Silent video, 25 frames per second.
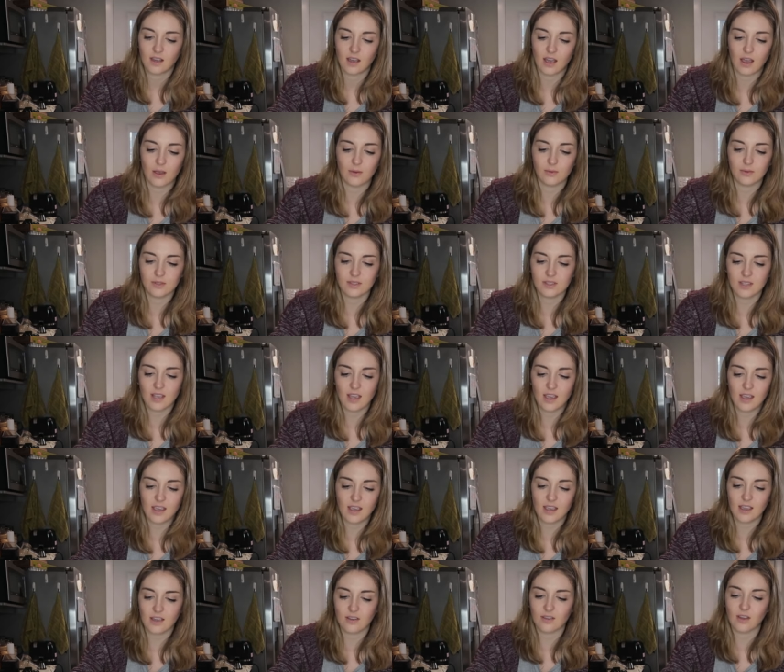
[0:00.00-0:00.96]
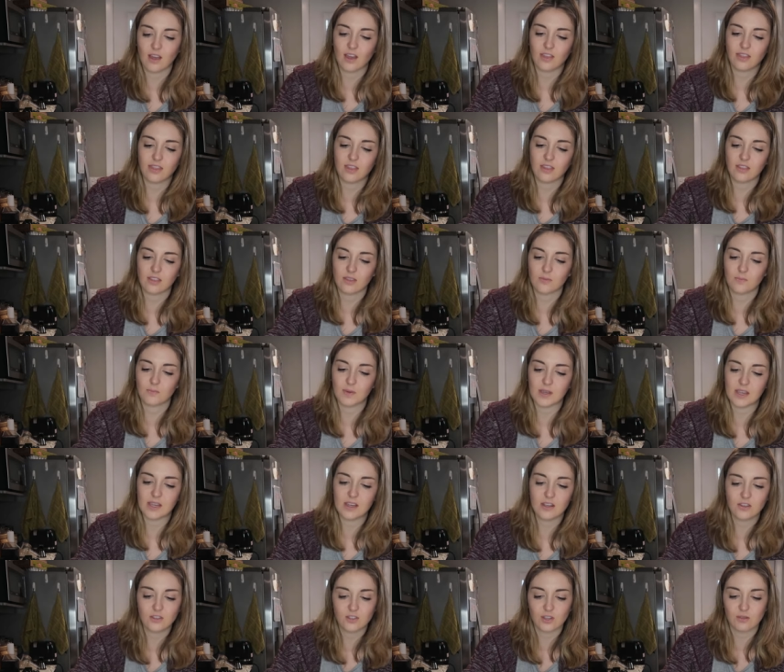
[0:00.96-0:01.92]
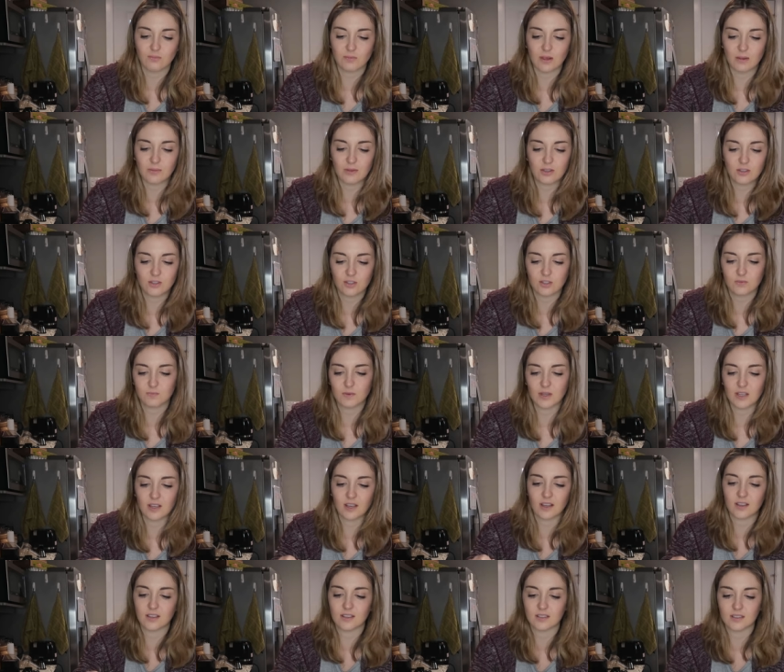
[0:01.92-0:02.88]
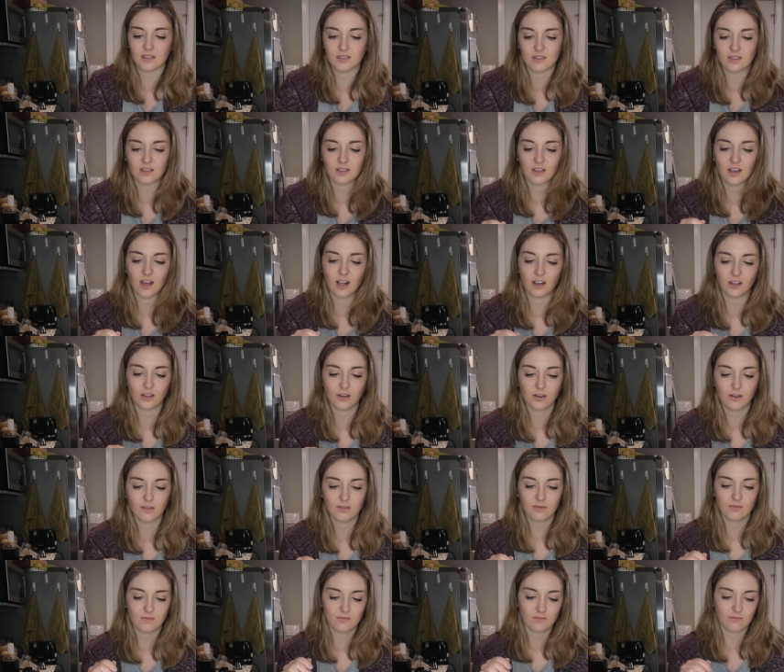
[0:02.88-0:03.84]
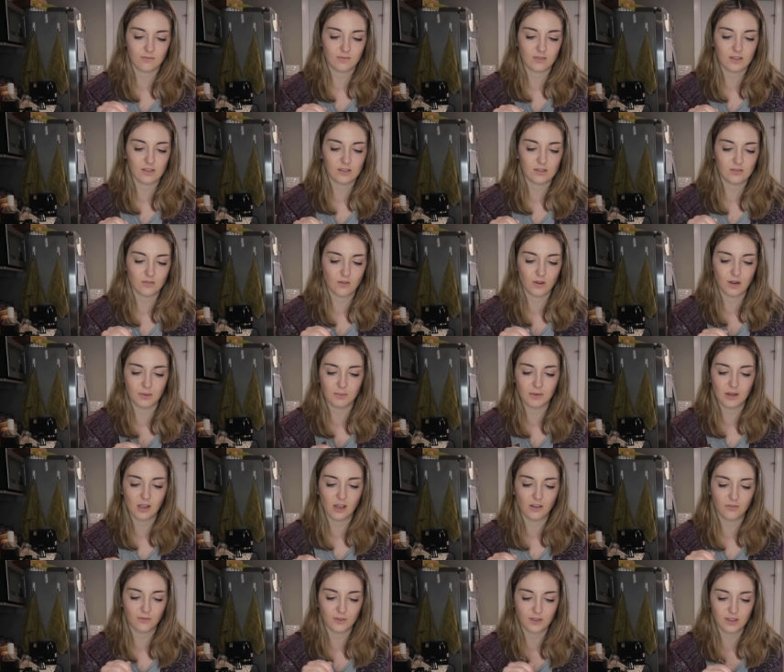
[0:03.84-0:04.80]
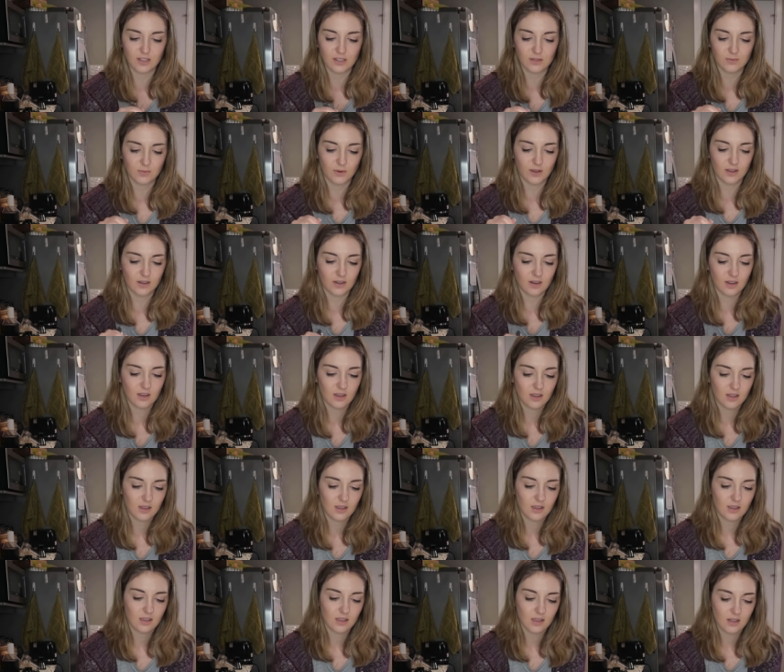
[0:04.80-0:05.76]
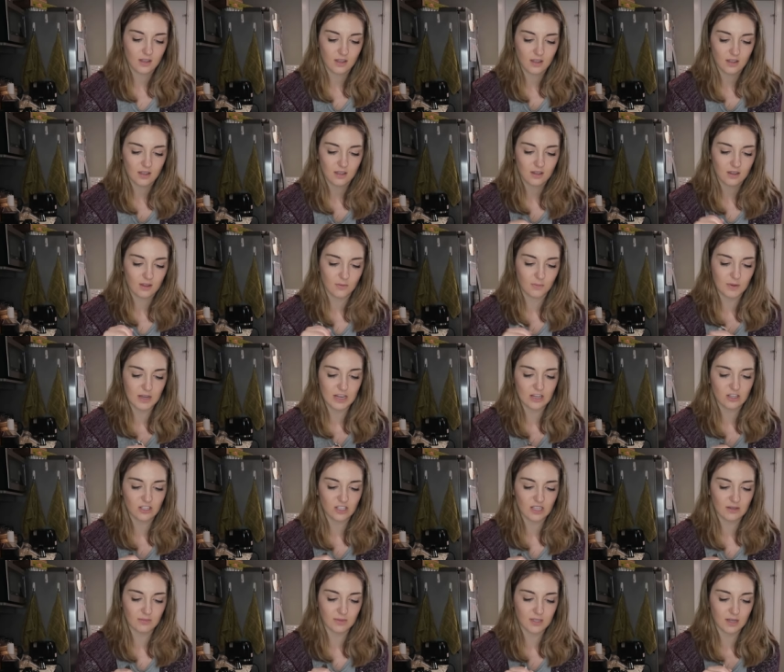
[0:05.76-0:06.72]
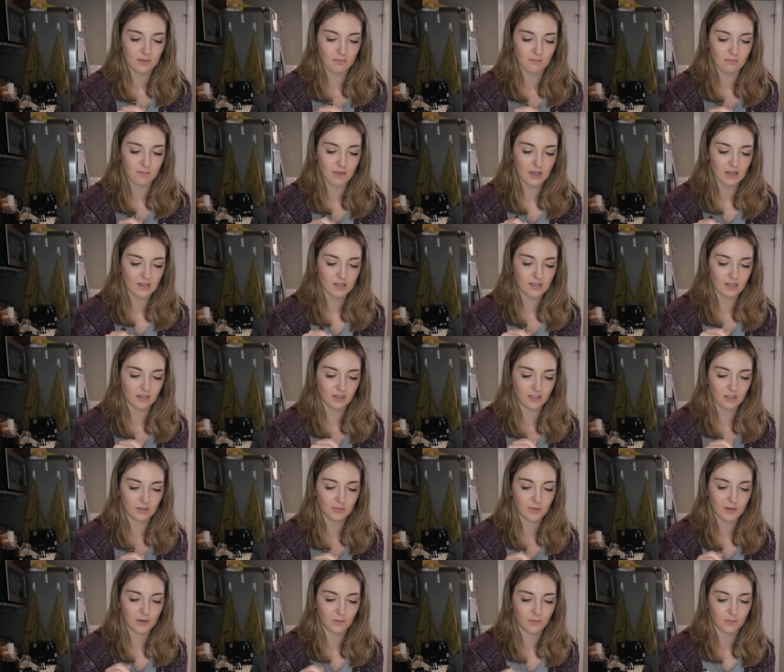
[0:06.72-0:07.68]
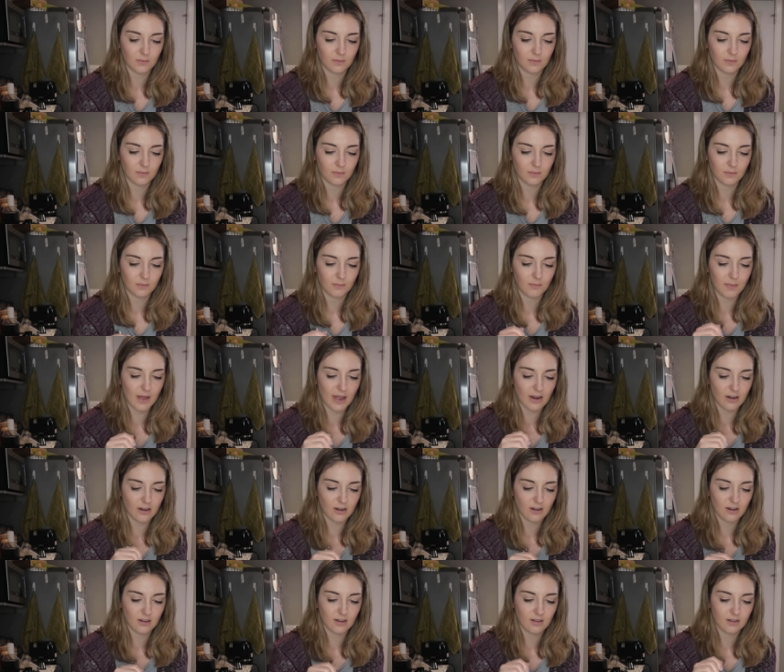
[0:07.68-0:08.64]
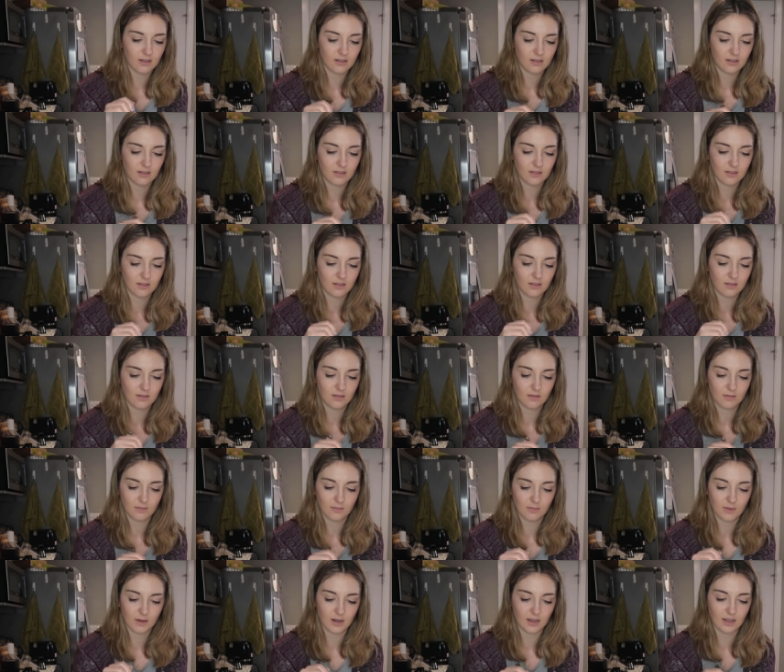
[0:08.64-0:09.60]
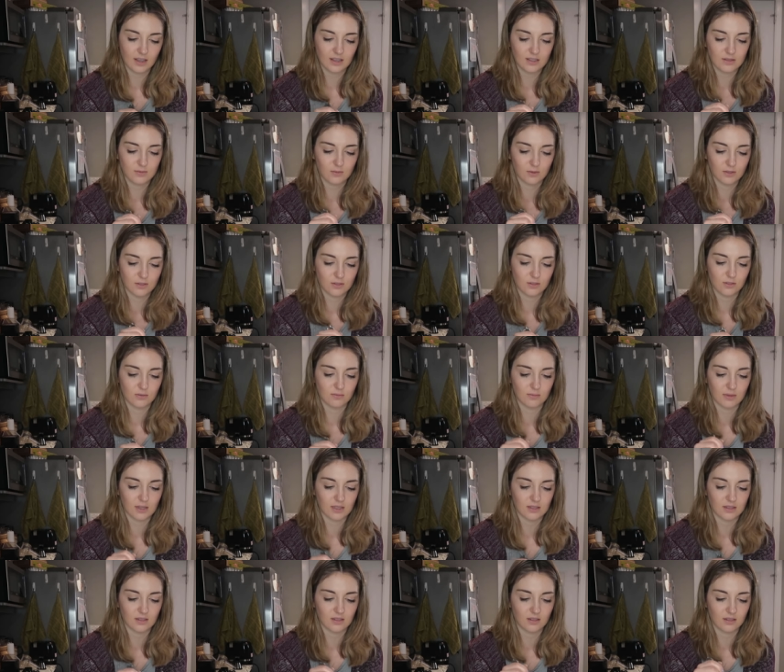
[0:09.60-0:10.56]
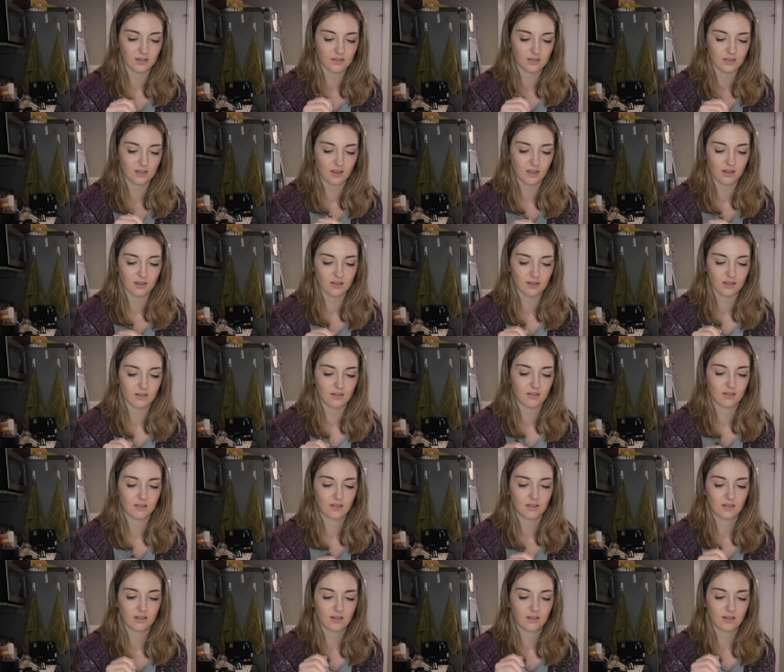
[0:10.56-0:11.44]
I will say, I think the peach, and maybe just because the color is throwing me off with this one, the peach seemed to mix a little bit better, but I guess once you mix it all together,